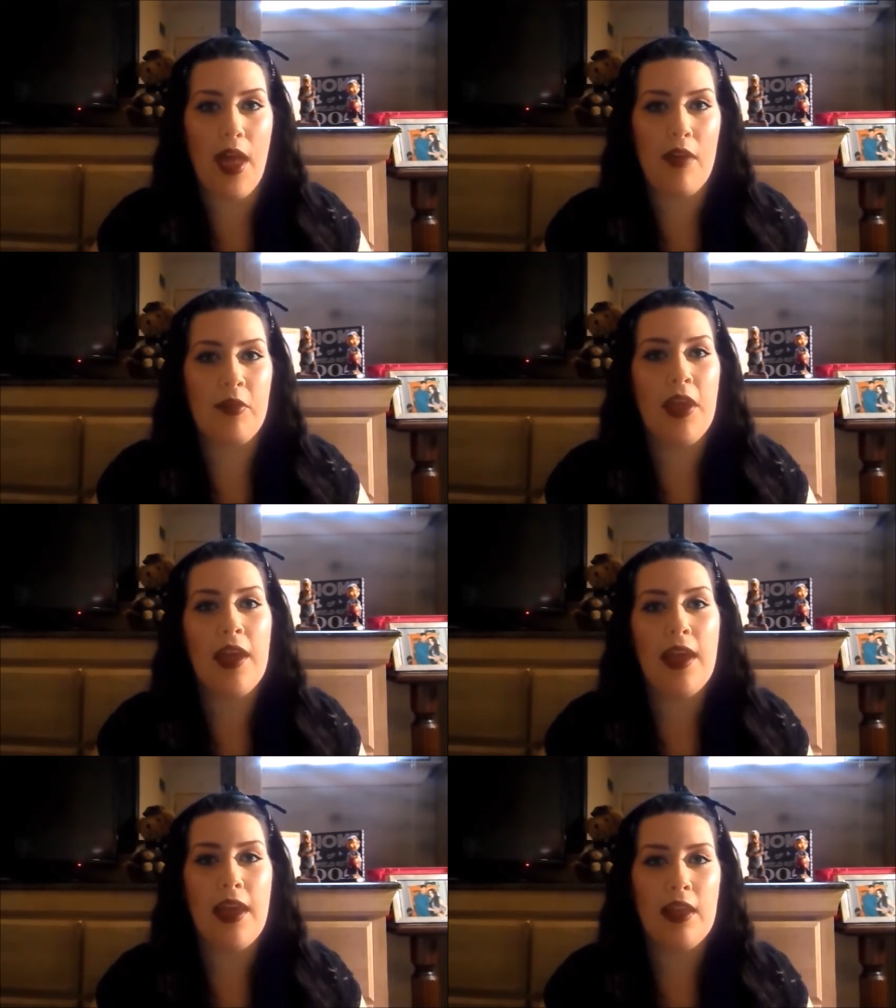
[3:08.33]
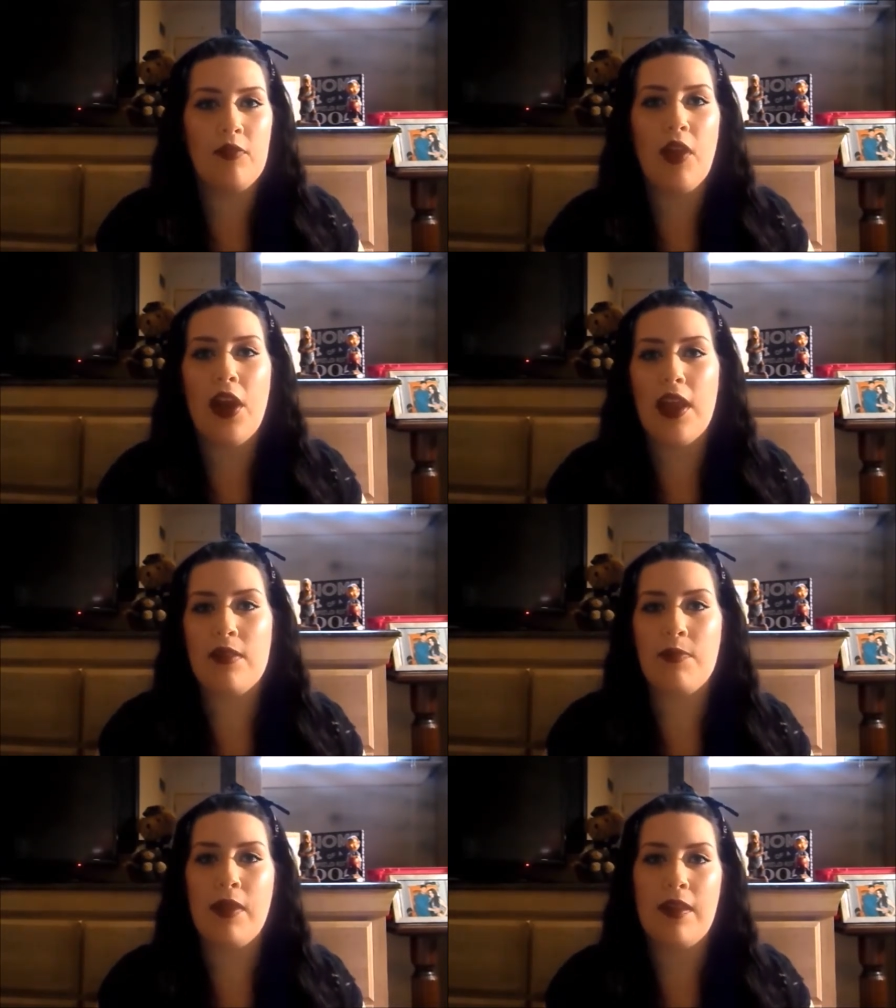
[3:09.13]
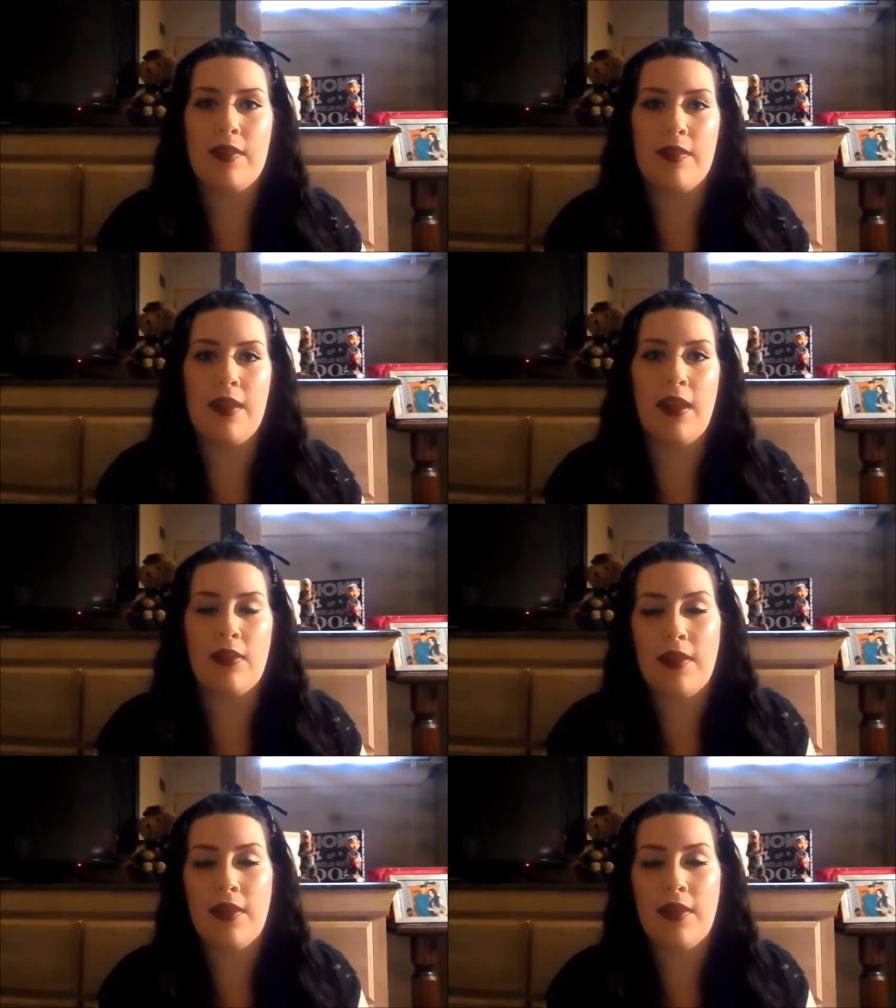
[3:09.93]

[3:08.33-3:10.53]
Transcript: with in various places